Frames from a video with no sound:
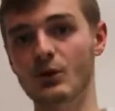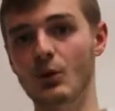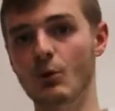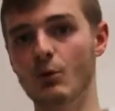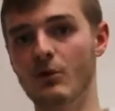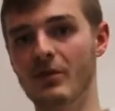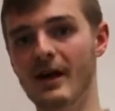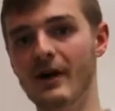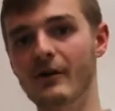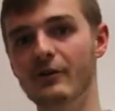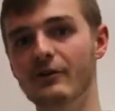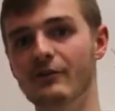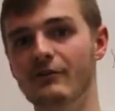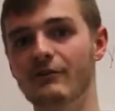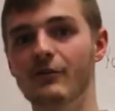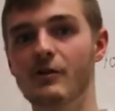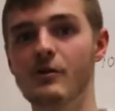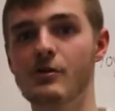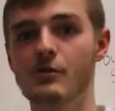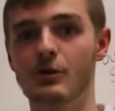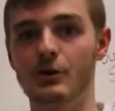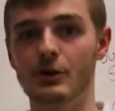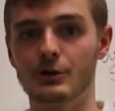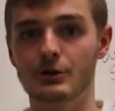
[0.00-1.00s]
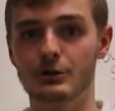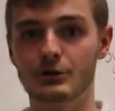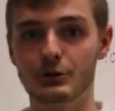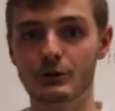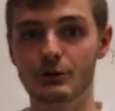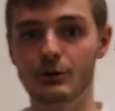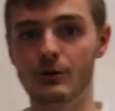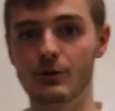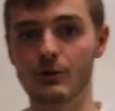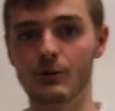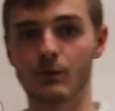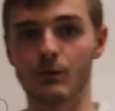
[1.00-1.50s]
Without further
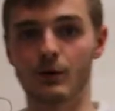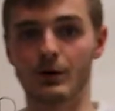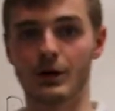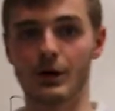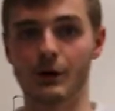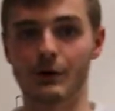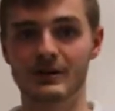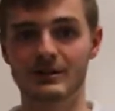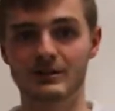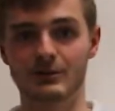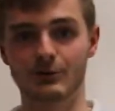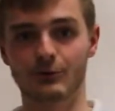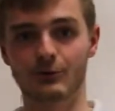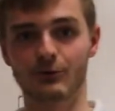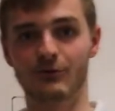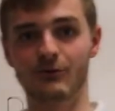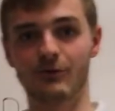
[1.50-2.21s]
ado, we're going to